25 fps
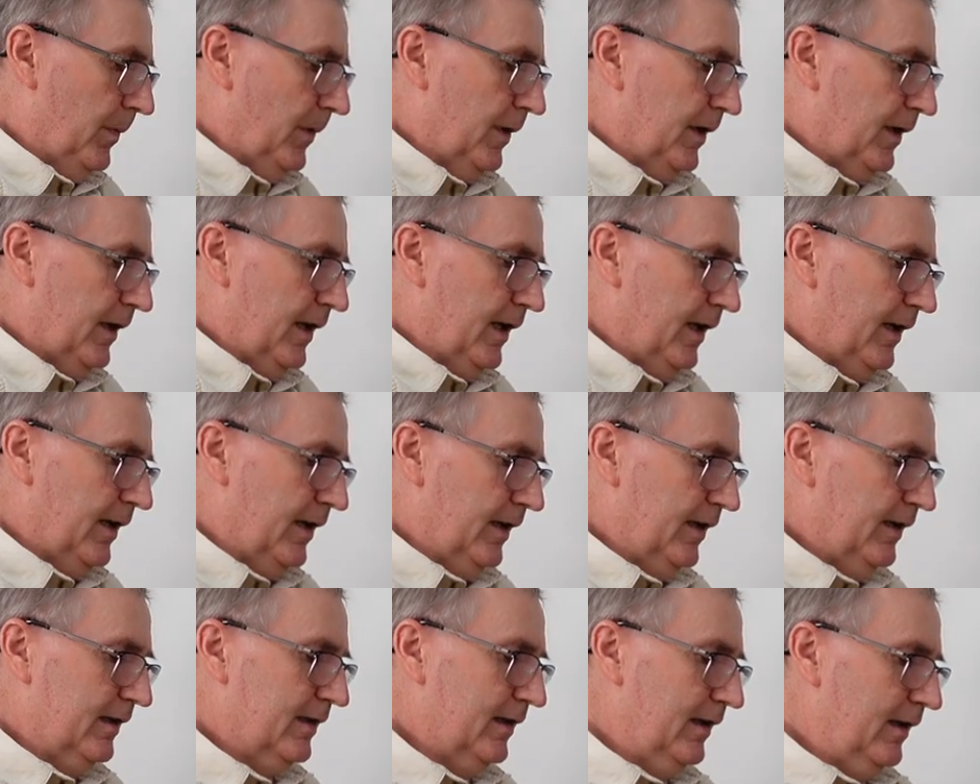But
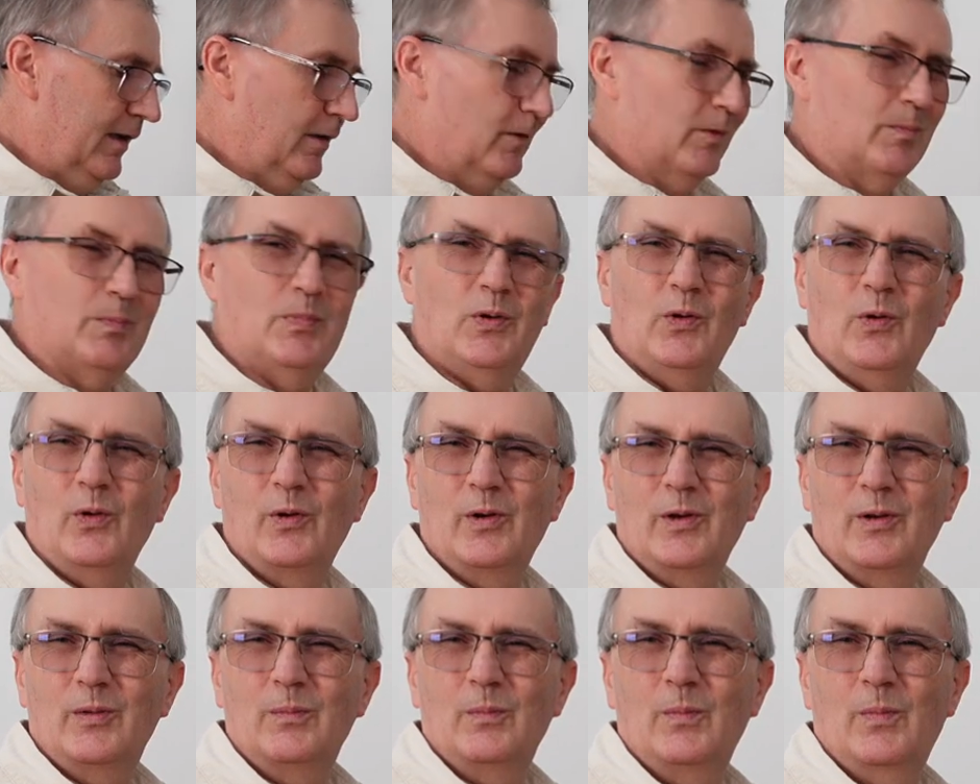again, it's a little
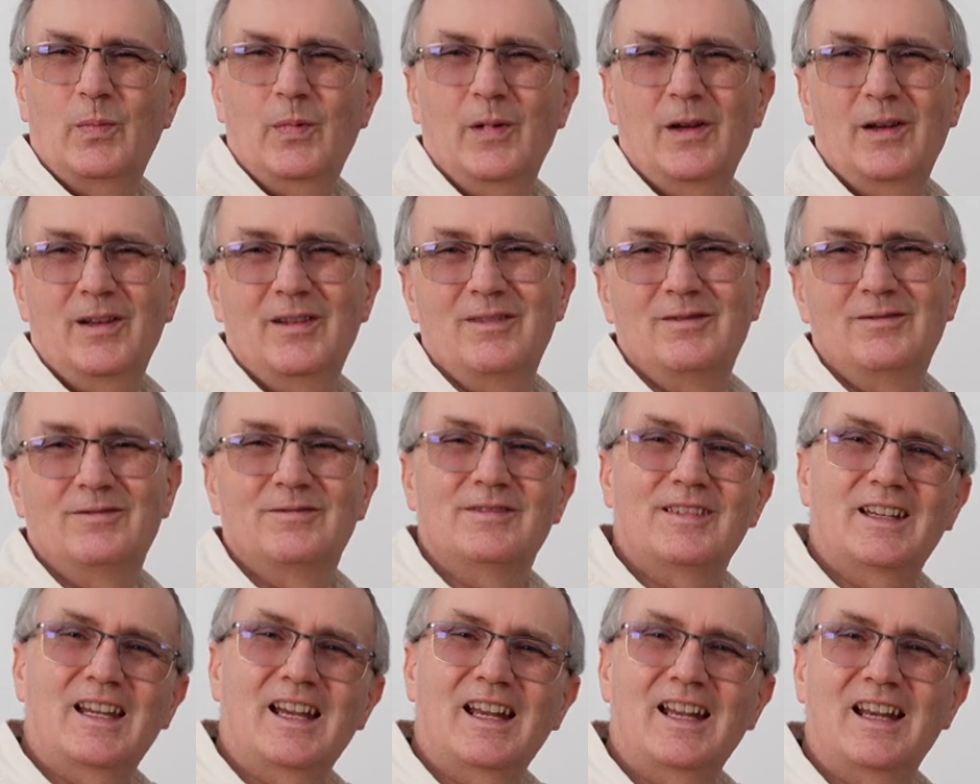point, but
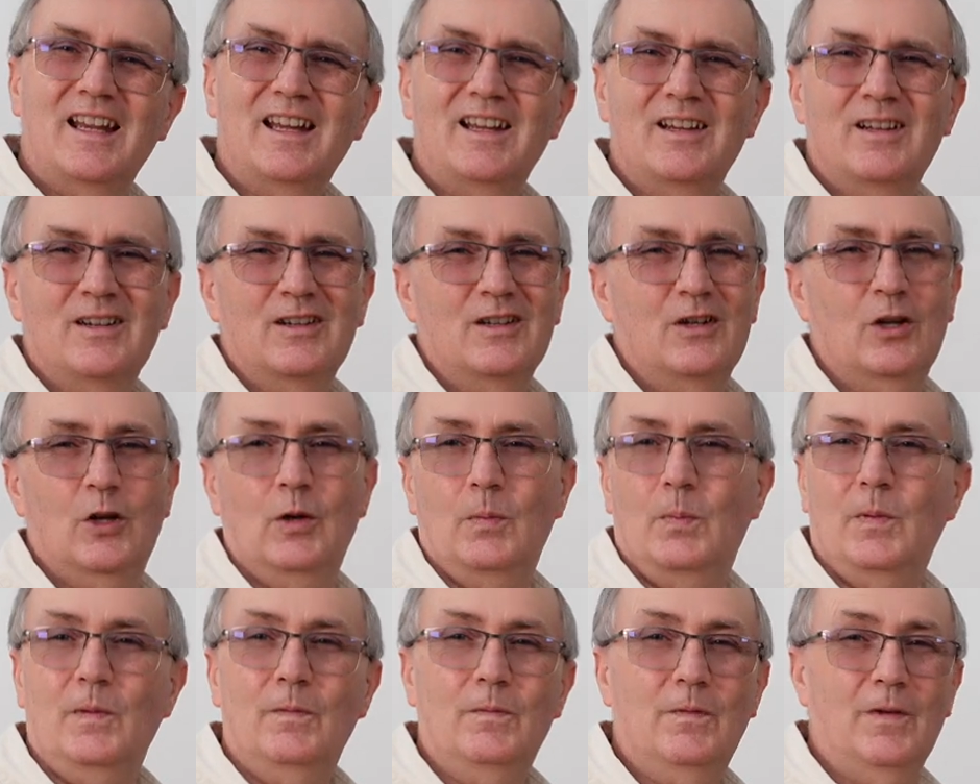you know,
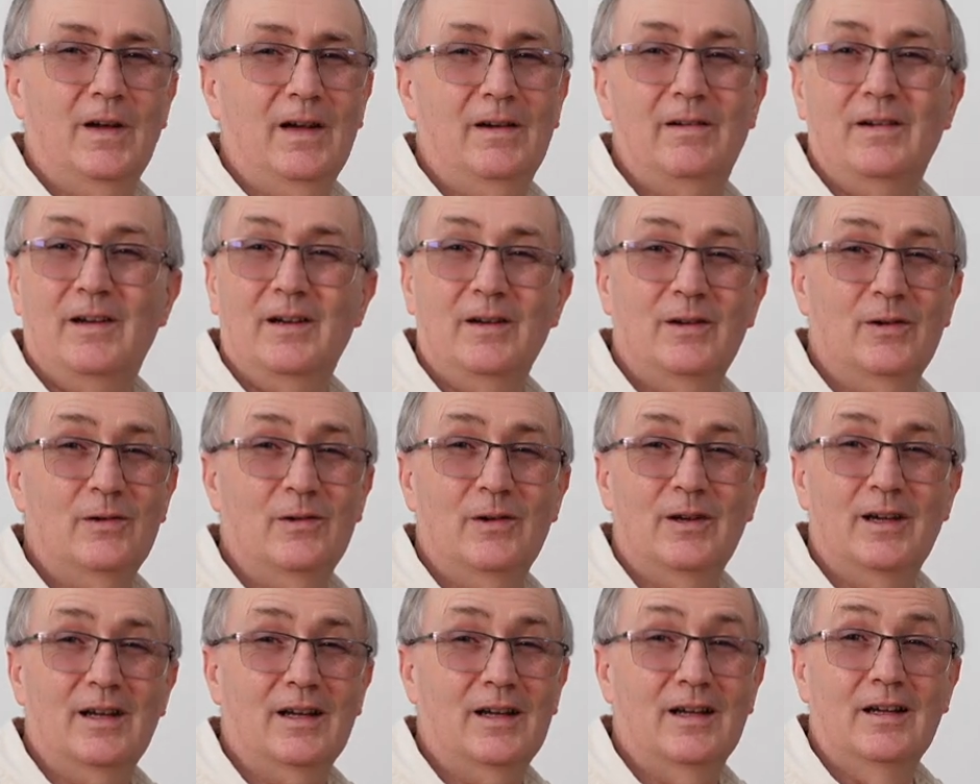could be very
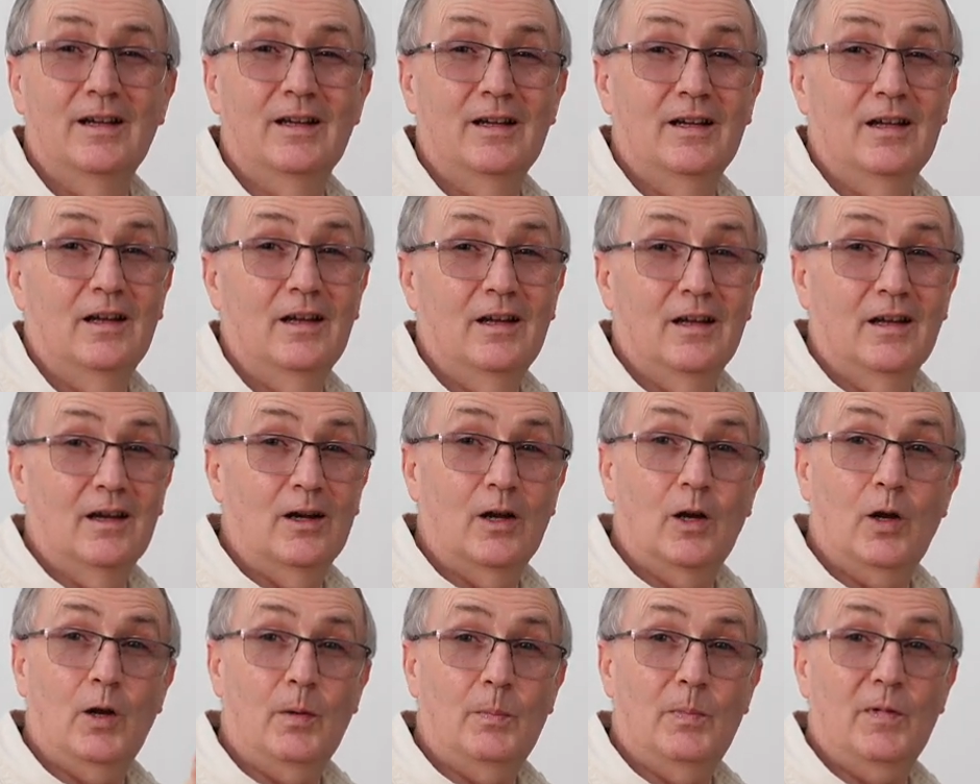annoying.
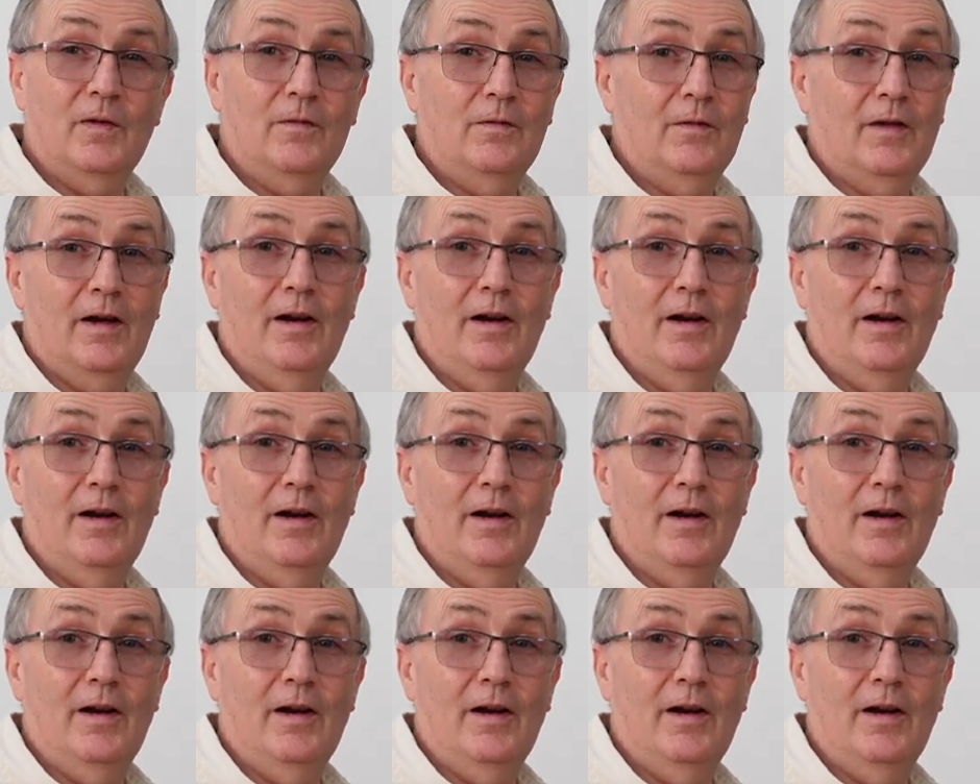So